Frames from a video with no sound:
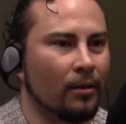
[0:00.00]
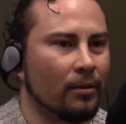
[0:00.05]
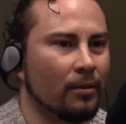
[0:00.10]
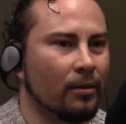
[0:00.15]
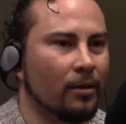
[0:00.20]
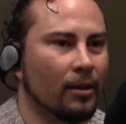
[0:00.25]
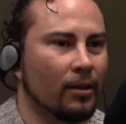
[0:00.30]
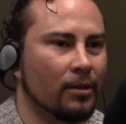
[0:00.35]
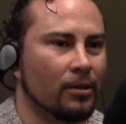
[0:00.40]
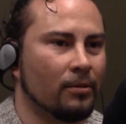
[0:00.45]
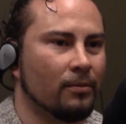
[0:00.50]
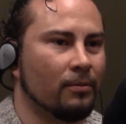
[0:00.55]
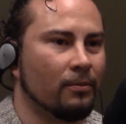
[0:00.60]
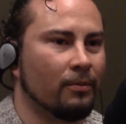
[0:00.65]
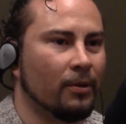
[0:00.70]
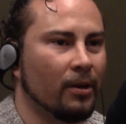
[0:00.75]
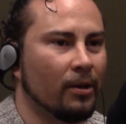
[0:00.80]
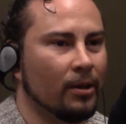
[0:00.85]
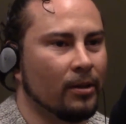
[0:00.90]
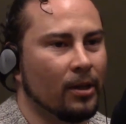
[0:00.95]
that's
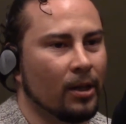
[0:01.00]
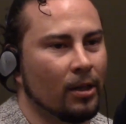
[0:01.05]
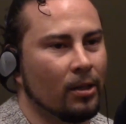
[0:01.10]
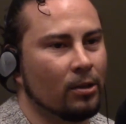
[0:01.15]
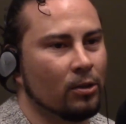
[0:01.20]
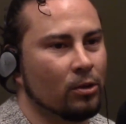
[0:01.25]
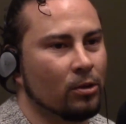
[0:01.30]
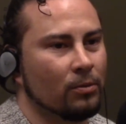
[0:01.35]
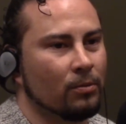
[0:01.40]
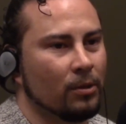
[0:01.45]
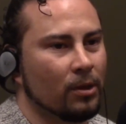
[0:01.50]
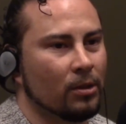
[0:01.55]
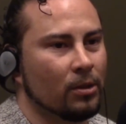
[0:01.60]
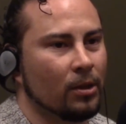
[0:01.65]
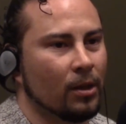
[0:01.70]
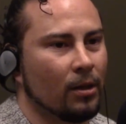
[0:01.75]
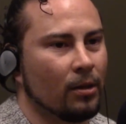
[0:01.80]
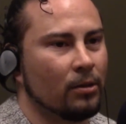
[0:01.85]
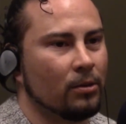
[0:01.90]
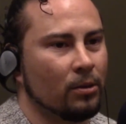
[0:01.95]
very dangerous for a
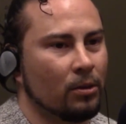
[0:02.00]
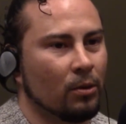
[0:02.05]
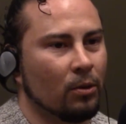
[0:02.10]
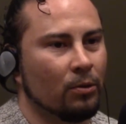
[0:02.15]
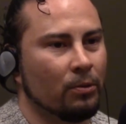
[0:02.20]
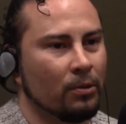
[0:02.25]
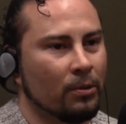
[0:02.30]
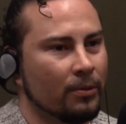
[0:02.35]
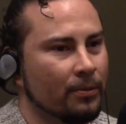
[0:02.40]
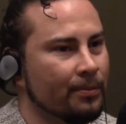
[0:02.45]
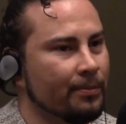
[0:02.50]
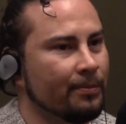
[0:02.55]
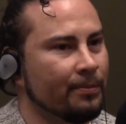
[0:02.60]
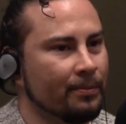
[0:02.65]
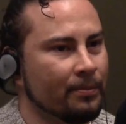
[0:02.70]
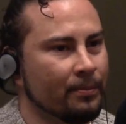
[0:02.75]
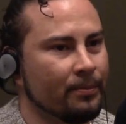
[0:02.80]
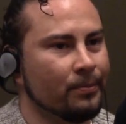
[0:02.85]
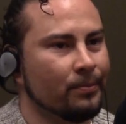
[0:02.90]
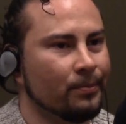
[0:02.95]
child to go
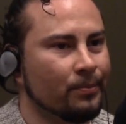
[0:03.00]
through.